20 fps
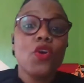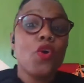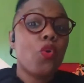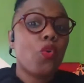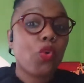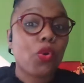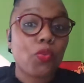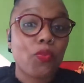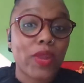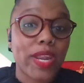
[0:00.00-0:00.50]

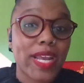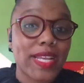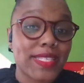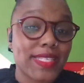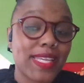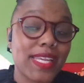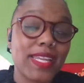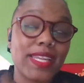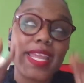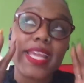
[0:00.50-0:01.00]
or when I
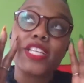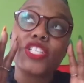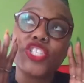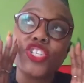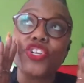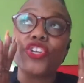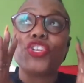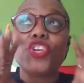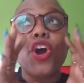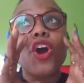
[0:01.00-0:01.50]
say next
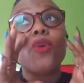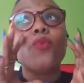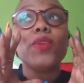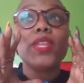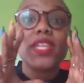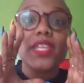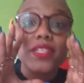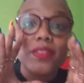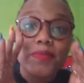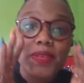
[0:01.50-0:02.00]
year, y'all, we
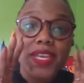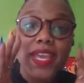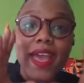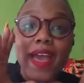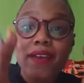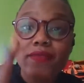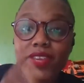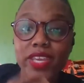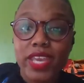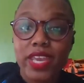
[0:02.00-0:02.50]
need to be
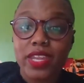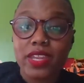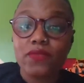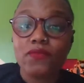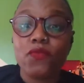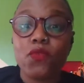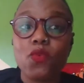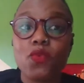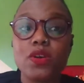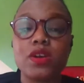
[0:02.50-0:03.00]
advocating
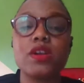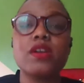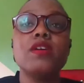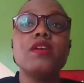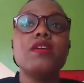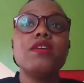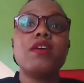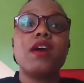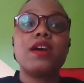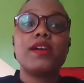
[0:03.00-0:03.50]
for
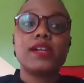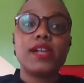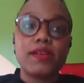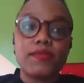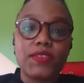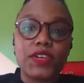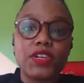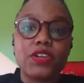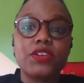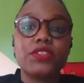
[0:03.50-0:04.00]
a
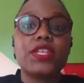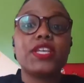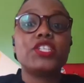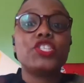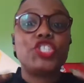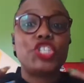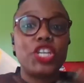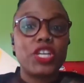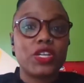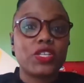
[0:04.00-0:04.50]
governor that
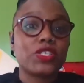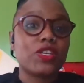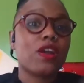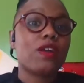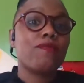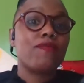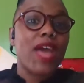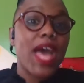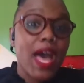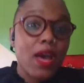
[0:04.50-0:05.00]
shares
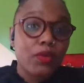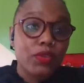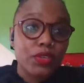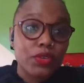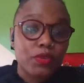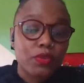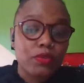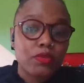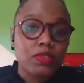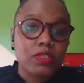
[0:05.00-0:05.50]
our
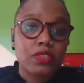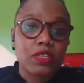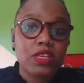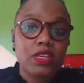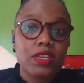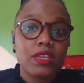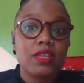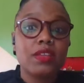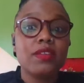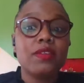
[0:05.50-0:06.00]
values.
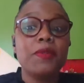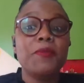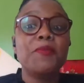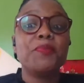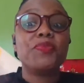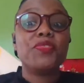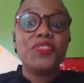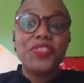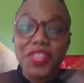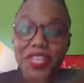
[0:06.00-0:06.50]

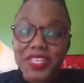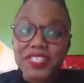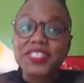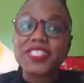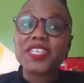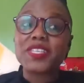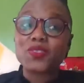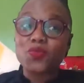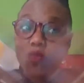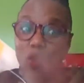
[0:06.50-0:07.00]
This
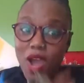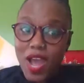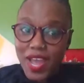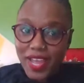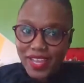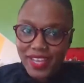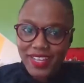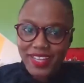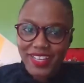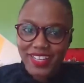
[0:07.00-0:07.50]
is
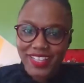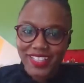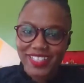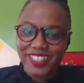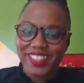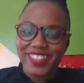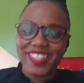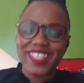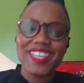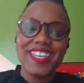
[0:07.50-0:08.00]
why.
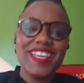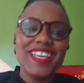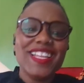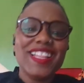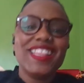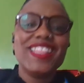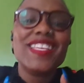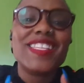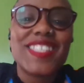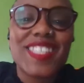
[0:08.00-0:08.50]

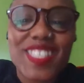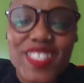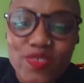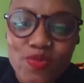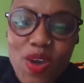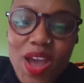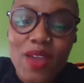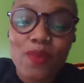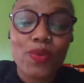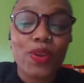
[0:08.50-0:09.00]
This is
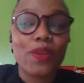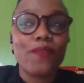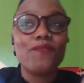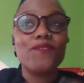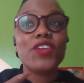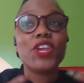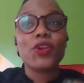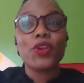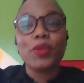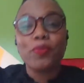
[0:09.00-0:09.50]
why we're
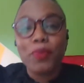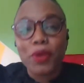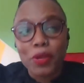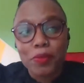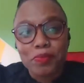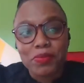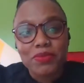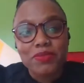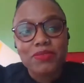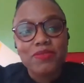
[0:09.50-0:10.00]
very
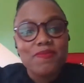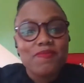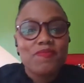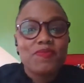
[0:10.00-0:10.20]
purple